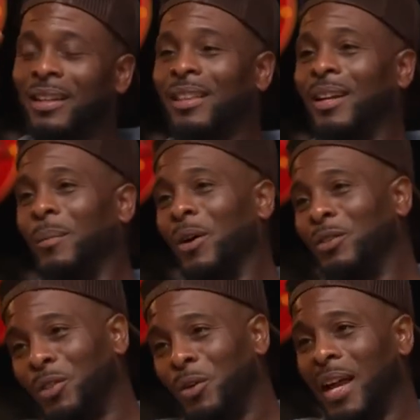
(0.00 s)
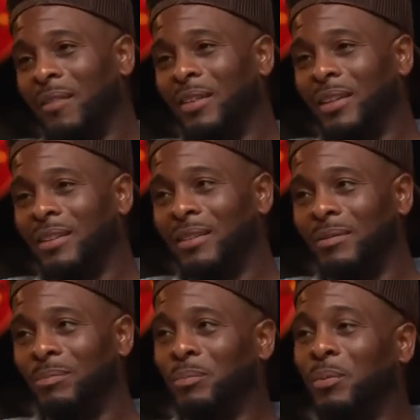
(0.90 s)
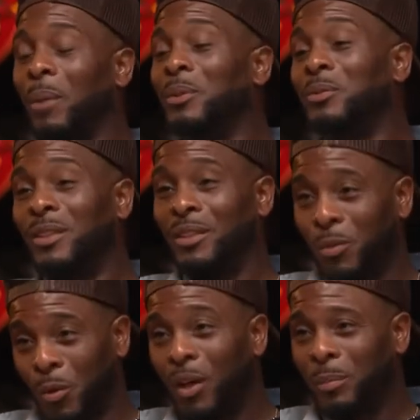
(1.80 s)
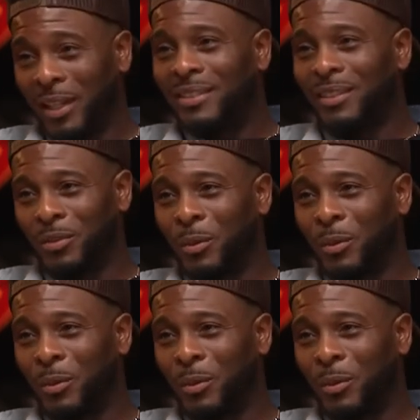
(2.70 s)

And then I'm also having problems within the workplace as